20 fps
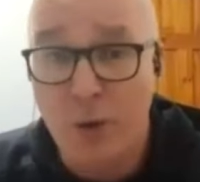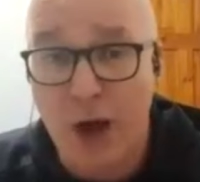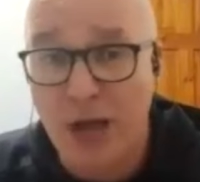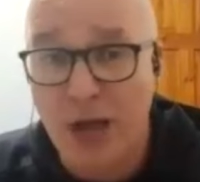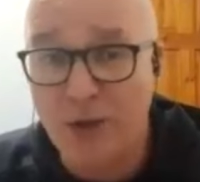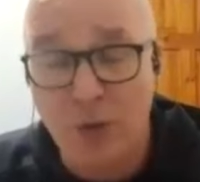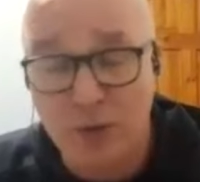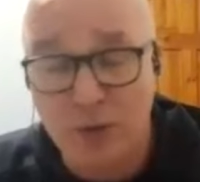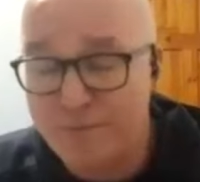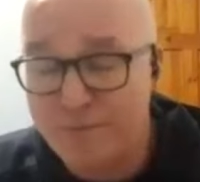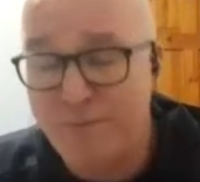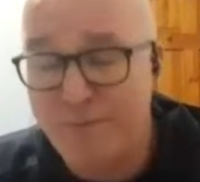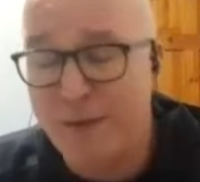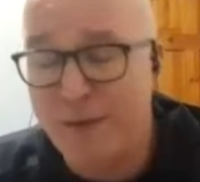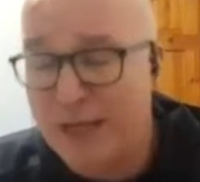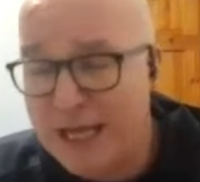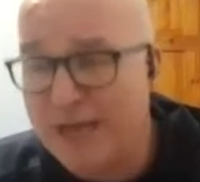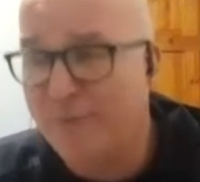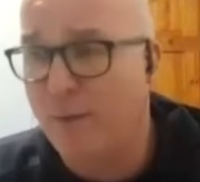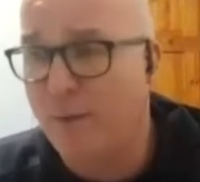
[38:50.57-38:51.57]
I don't
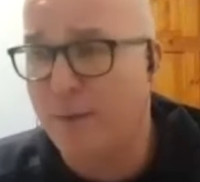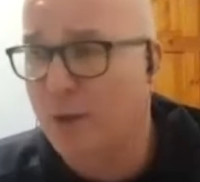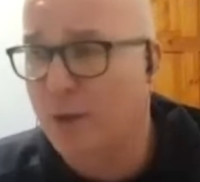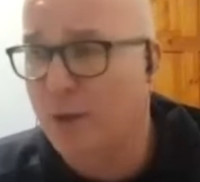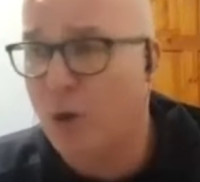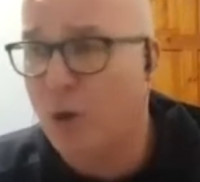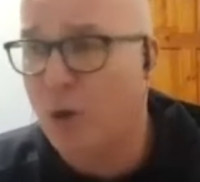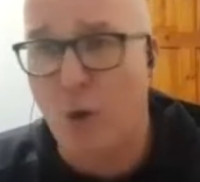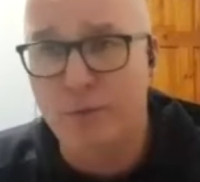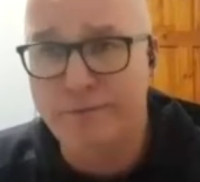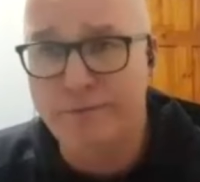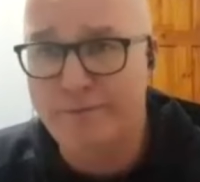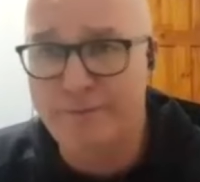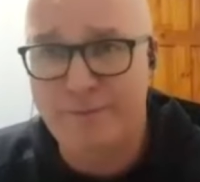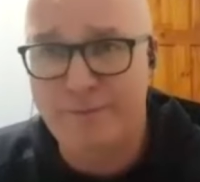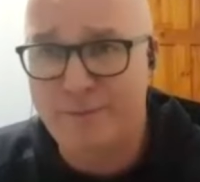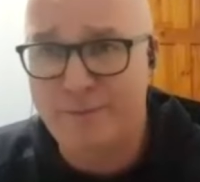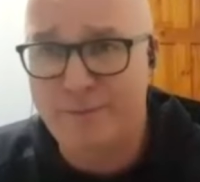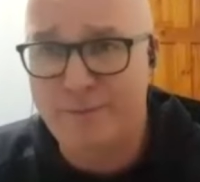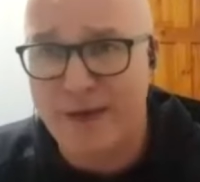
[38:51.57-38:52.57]
believe we will go
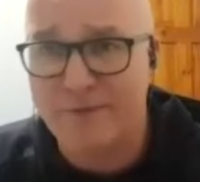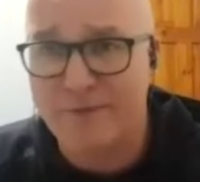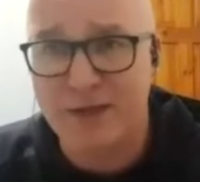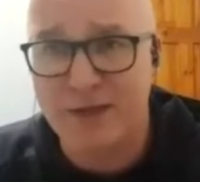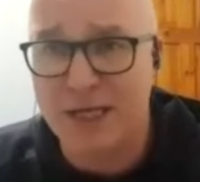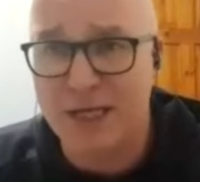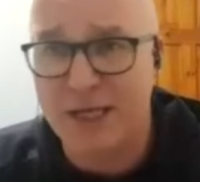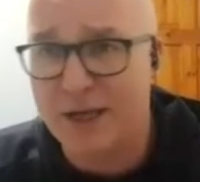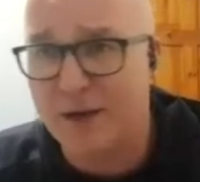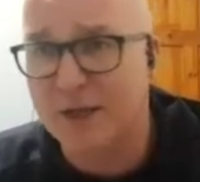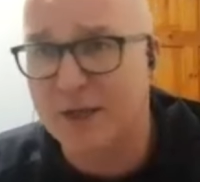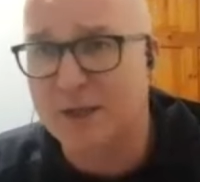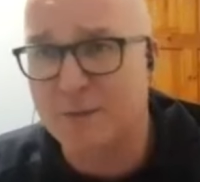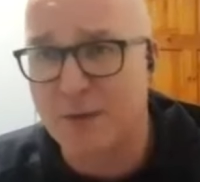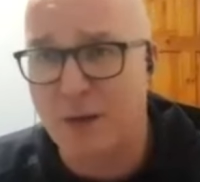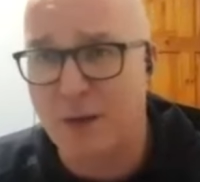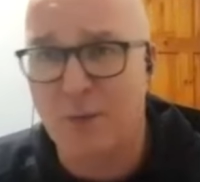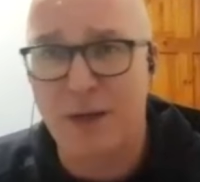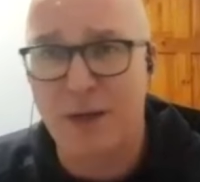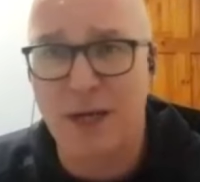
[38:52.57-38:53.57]
17 years
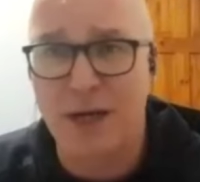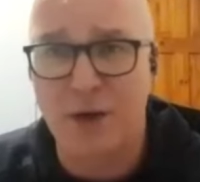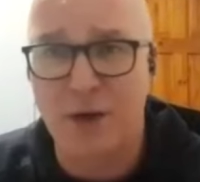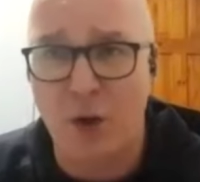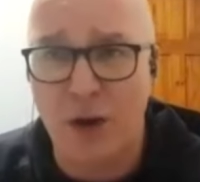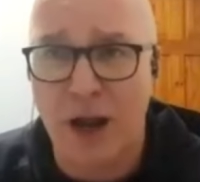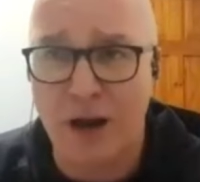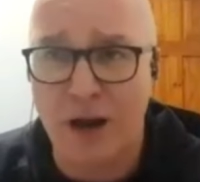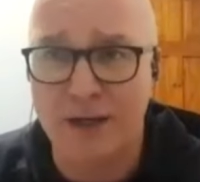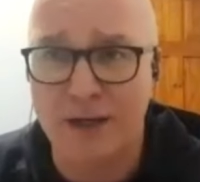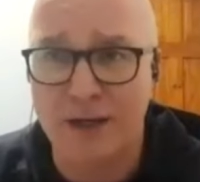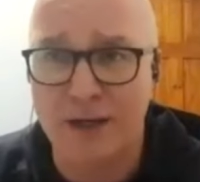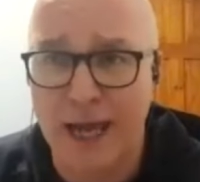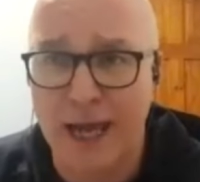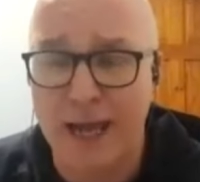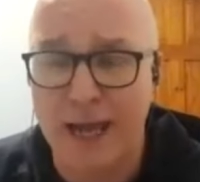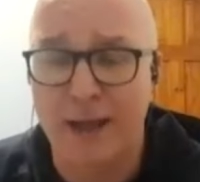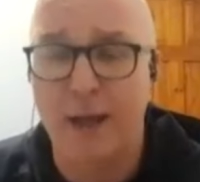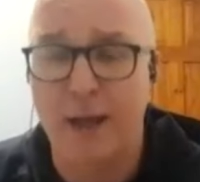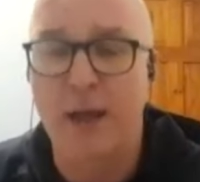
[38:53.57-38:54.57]
well, winning All Ireland
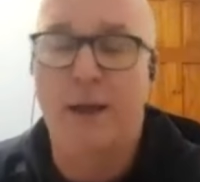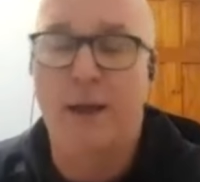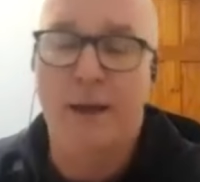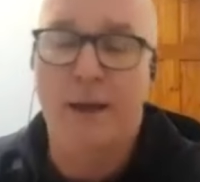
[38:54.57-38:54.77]
again.